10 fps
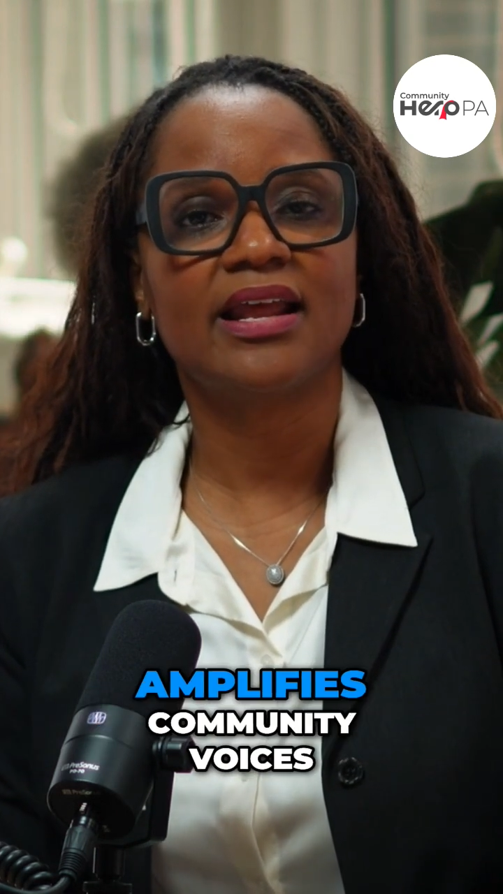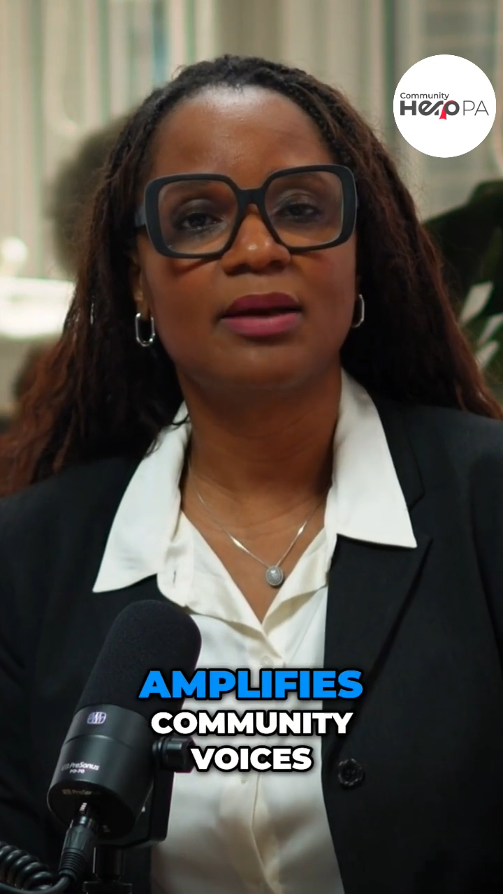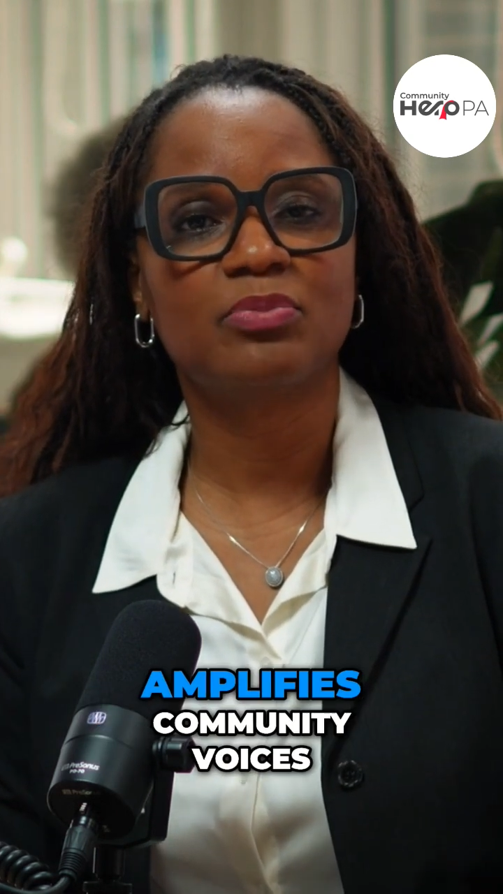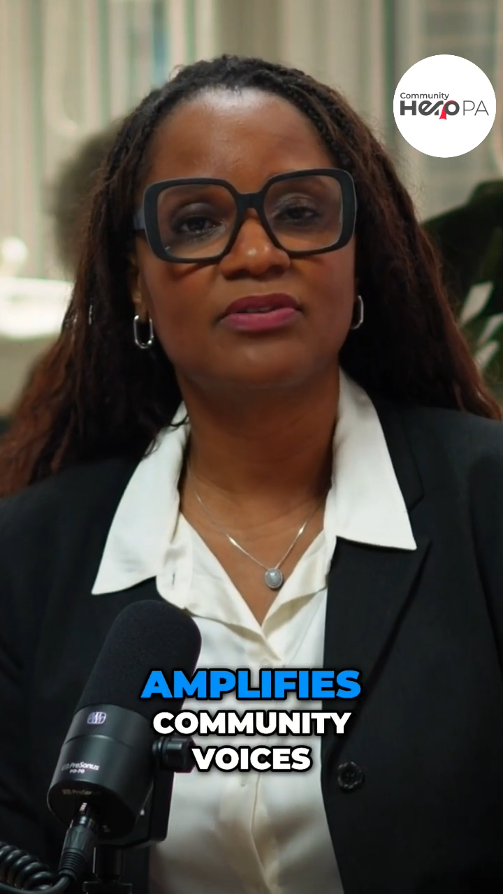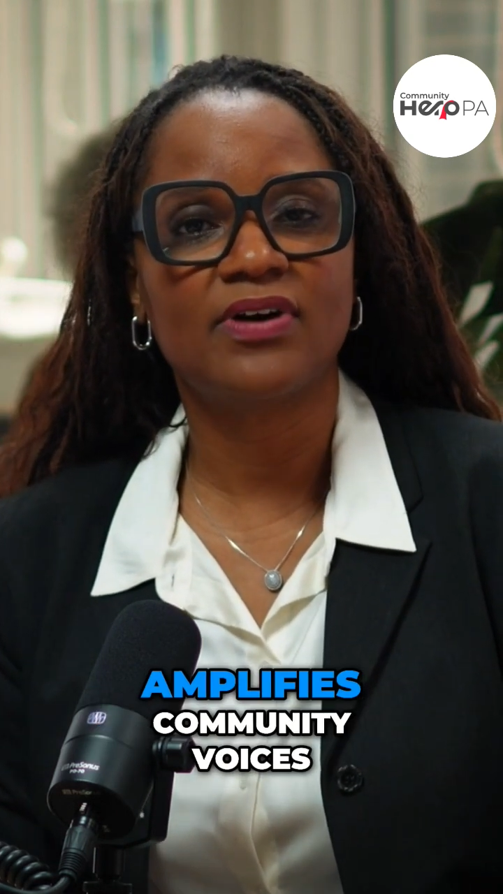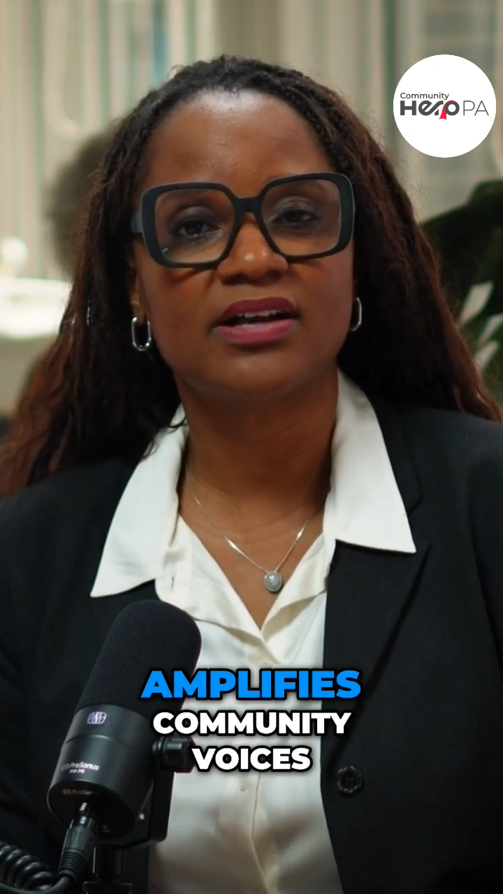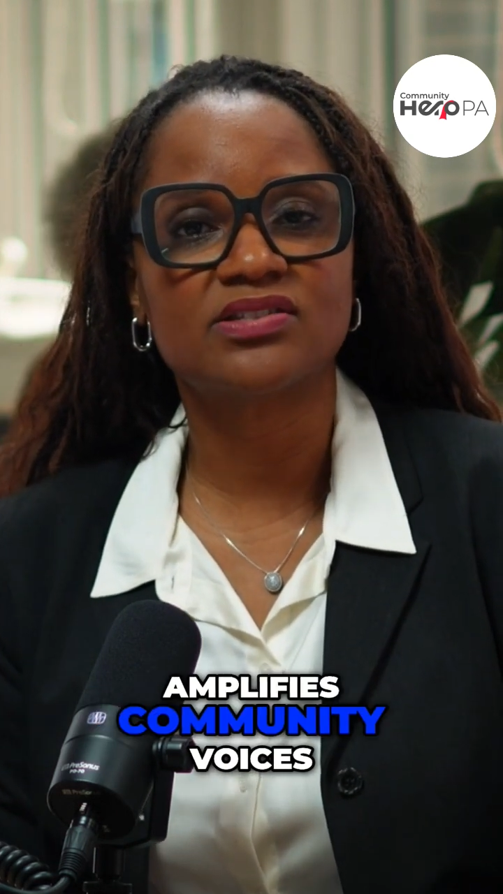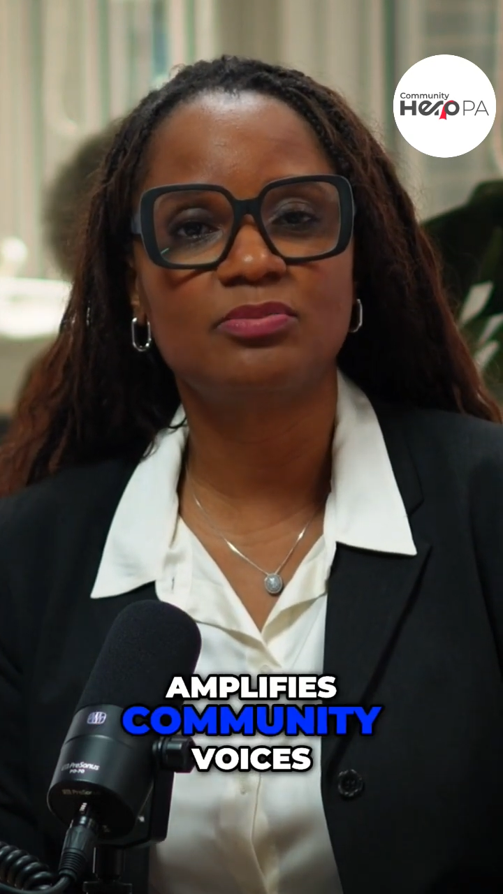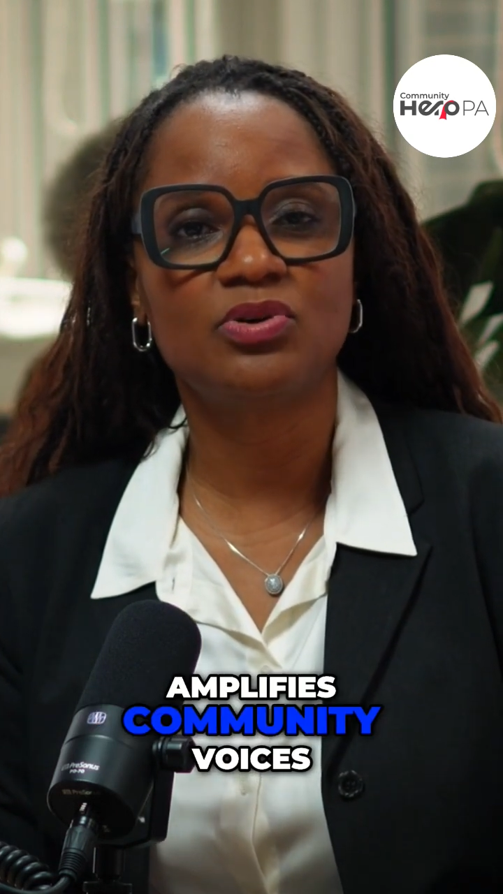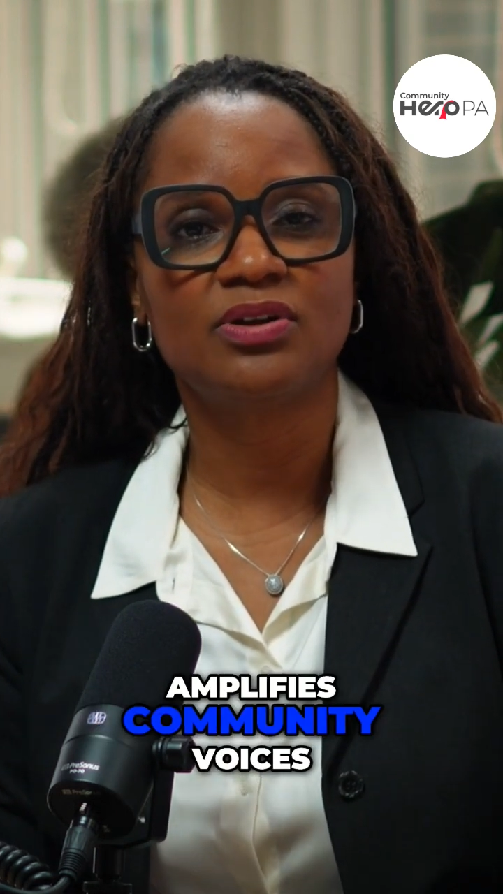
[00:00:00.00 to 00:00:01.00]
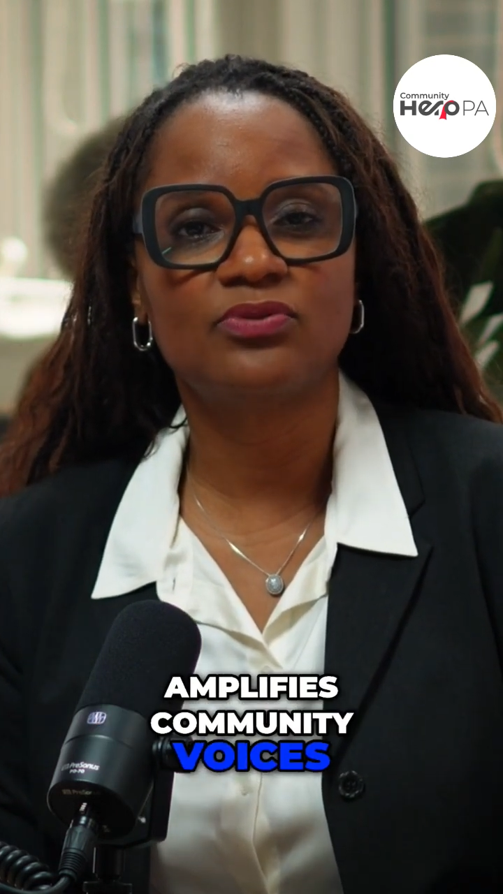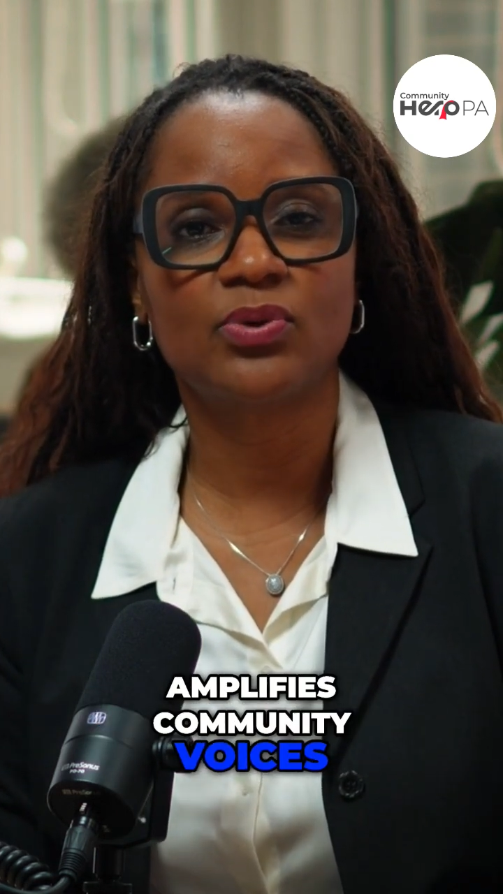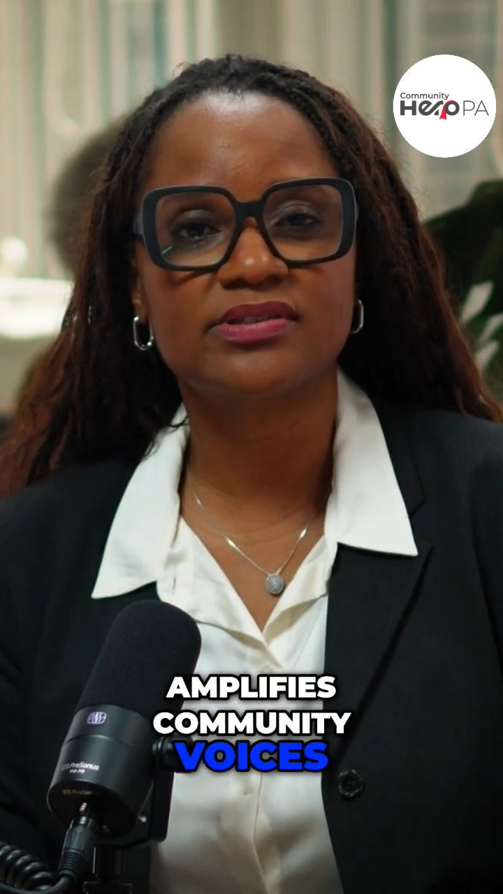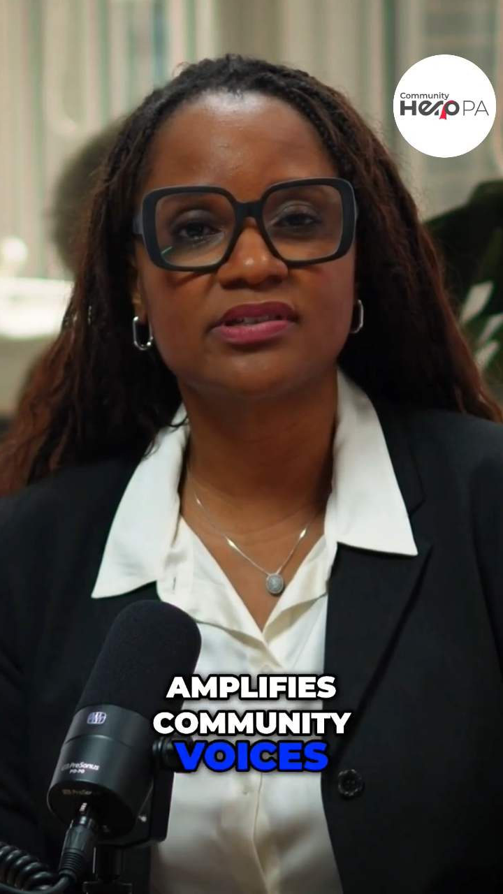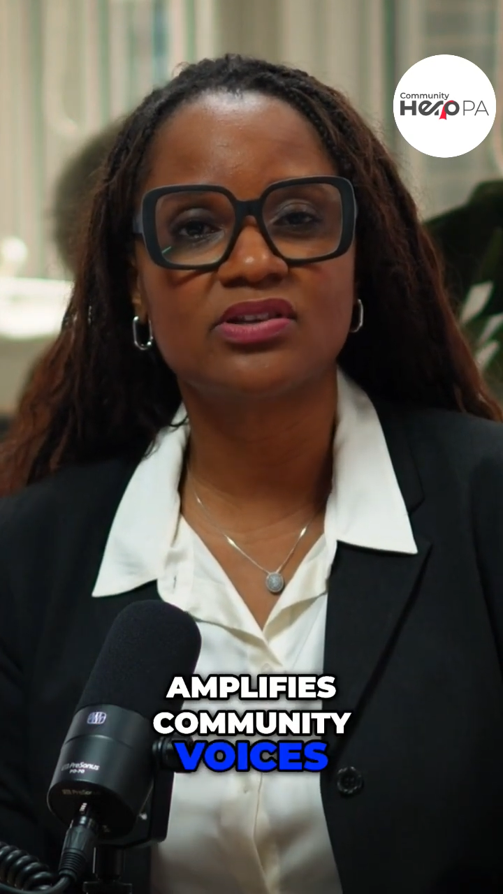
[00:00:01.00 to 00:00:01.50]
amplifies community
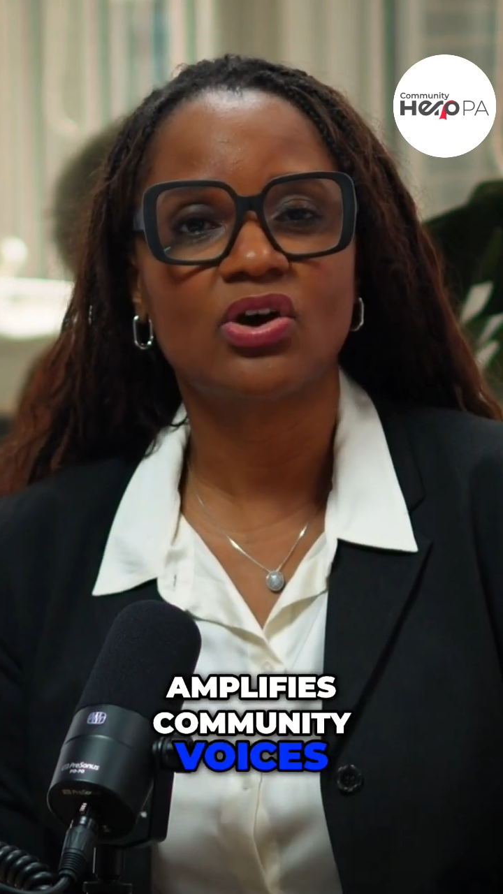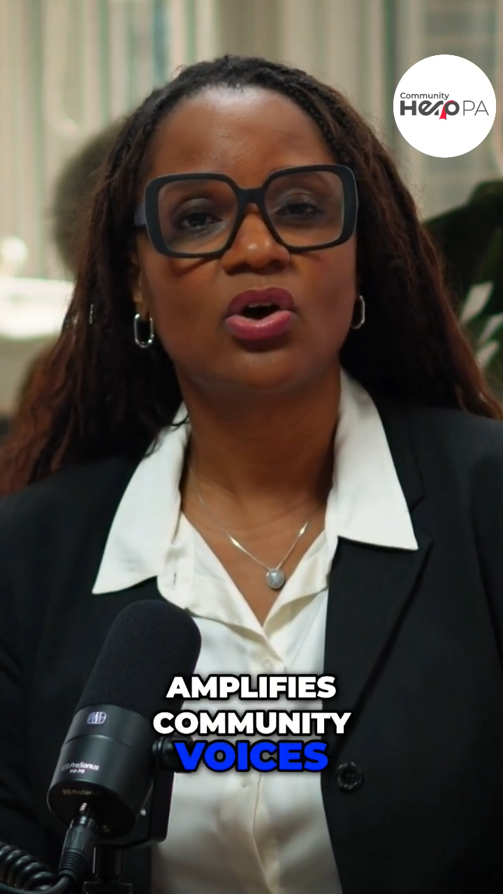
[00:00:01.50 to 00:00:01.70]
voices,